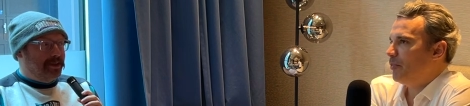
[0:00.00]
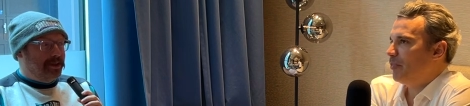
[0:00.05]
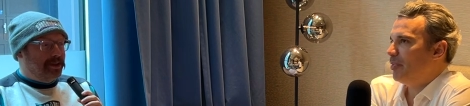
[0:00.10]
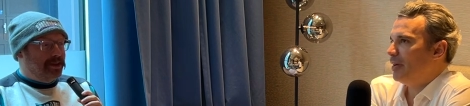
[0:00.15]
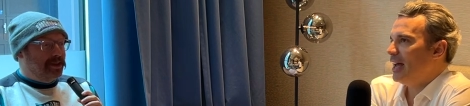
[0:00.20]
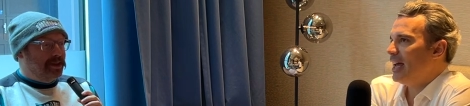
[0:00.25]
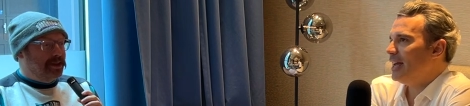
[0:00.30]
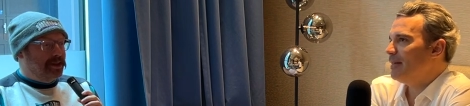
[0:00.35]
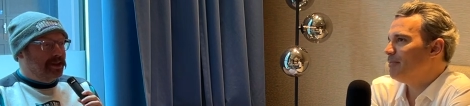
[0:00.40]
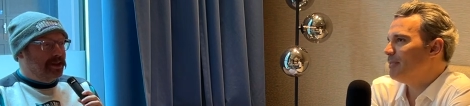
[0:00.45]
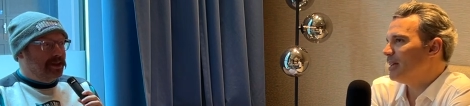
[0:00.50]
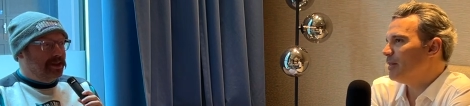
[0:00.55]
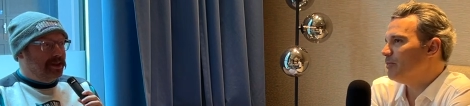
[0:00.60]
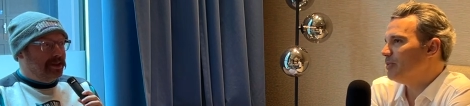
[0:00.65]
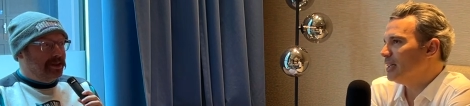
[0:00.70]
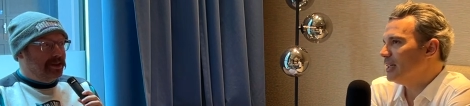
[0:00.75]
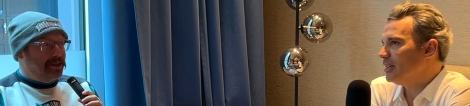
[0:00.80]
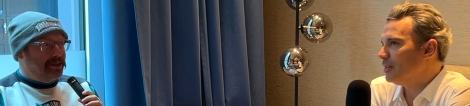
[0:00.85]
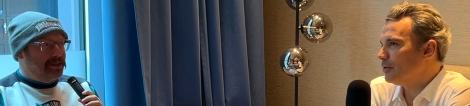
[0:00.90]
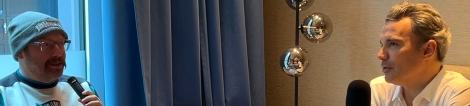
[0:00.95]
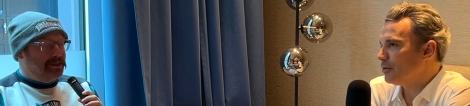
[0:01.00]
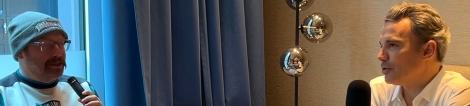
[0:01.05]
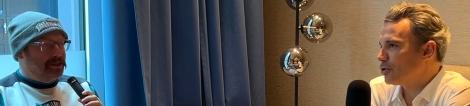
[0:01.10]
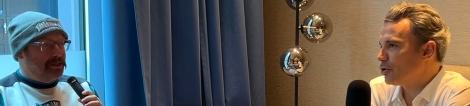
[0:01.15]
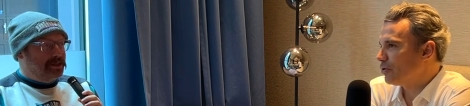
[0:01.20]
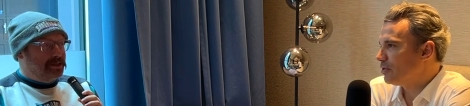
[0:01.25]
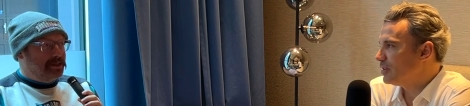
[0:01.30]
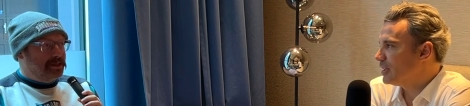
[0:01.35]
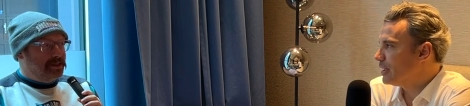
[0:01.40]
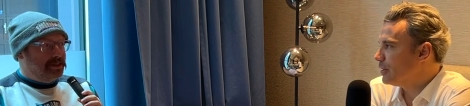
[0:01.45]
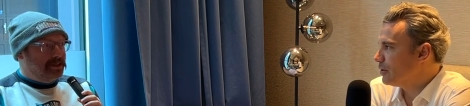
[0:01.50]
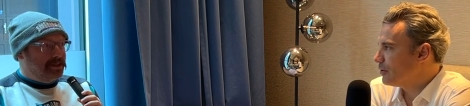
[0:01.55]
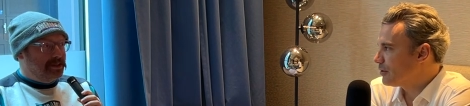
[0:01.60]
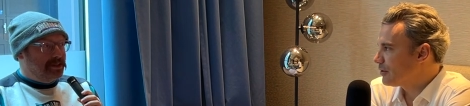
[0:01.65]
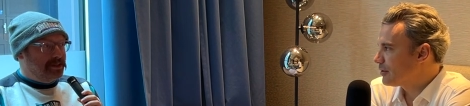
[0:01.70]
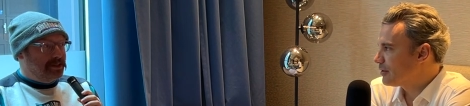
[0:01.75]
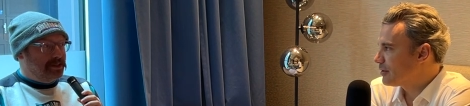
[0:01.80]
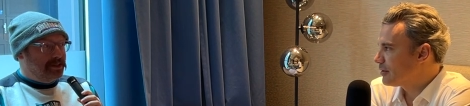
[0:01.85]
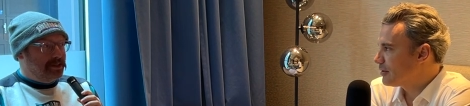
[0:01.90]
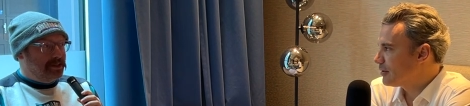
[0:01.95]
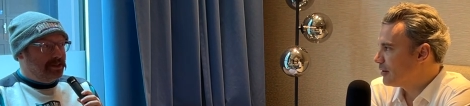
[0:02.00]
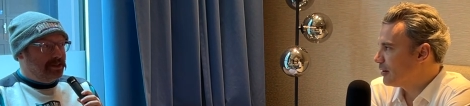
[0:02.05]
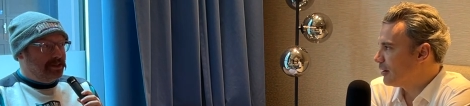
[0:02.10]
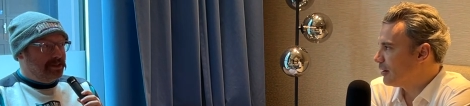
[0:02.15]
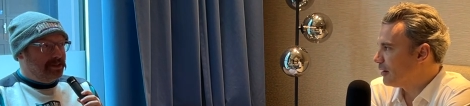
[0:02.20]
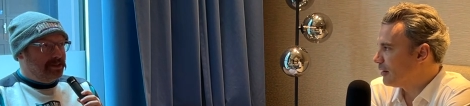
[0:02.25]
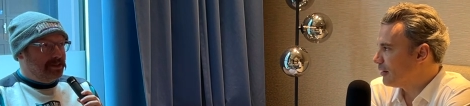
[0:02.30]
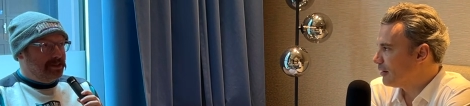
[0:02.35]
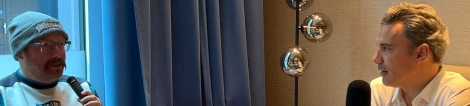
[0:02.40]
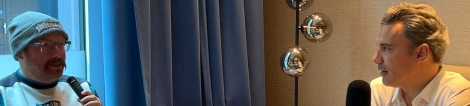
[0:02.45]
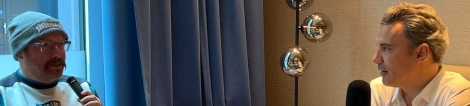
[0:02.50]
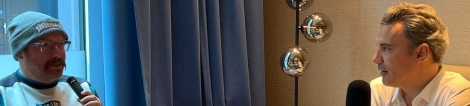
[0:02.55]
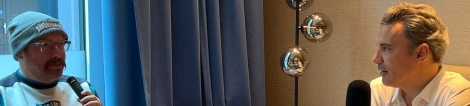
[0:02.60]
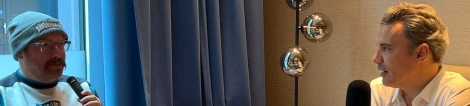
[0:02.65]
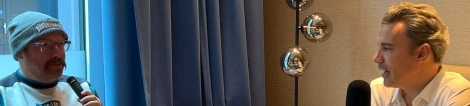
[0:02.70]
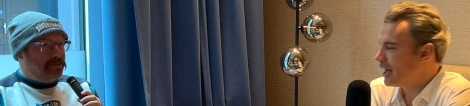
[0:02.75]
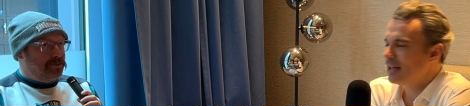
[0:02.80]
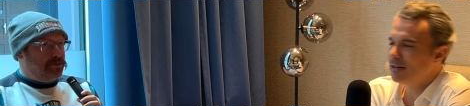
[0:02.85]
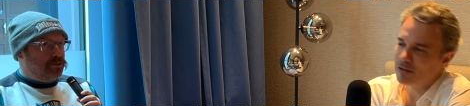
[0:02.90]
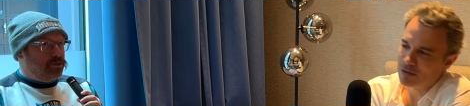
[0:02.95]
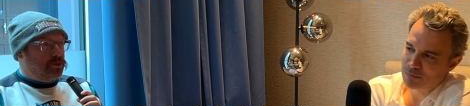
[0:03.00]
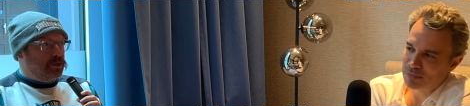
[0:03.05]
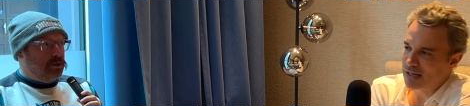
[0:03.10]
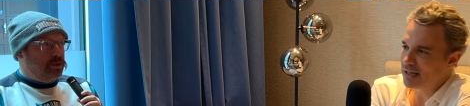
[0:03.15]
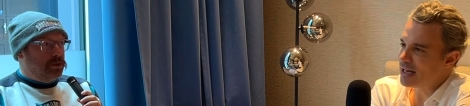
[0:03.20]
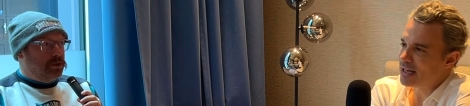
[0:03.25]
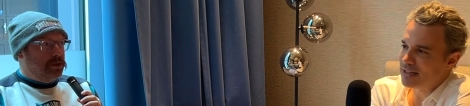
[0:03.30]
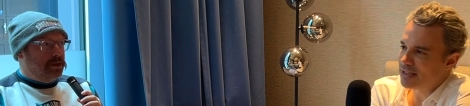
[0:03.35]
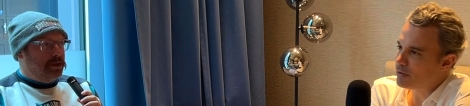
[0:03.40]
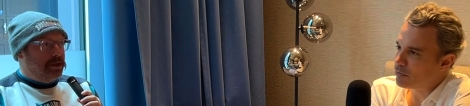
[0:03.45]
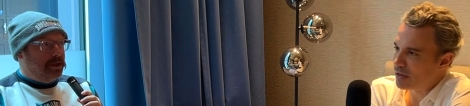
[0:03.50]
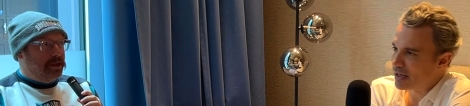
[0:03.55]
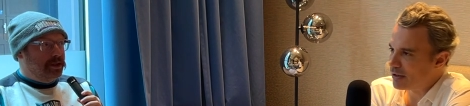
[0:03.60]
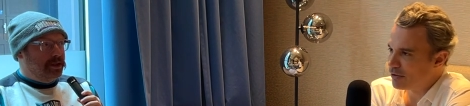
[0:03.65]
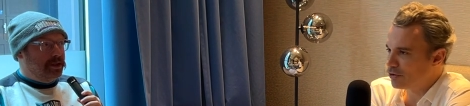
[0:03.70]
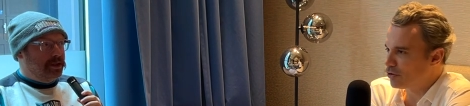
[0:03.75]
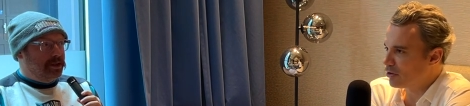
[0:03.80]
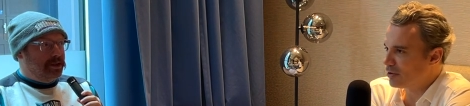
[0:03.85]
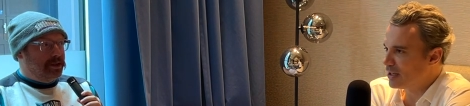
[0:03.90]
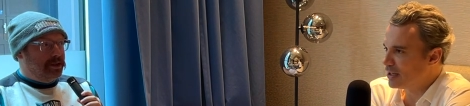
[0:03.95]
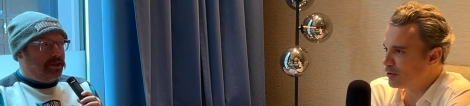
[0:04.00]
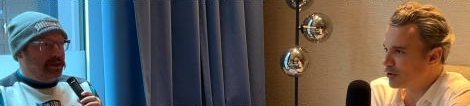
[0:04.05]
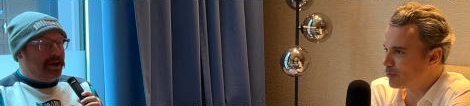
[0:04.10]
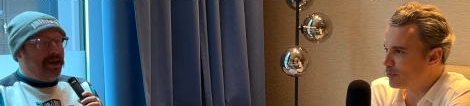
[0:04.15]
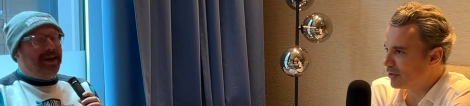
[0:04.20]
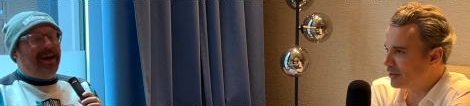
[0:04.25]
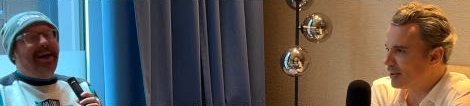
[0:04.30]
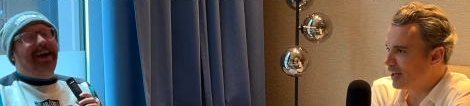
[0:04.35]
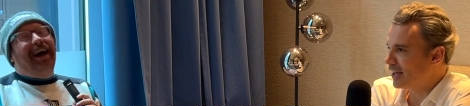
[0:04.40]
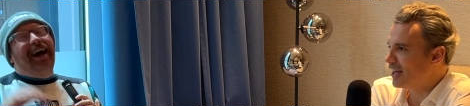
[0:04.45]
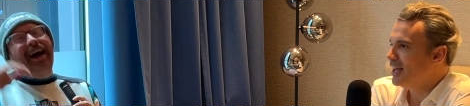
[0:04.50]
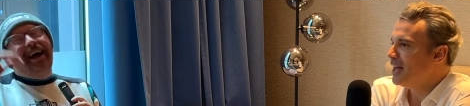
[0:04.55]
Speaker 1: play maybe the chandelinos. Uh, I cannot play anyway the chandelinos, but I,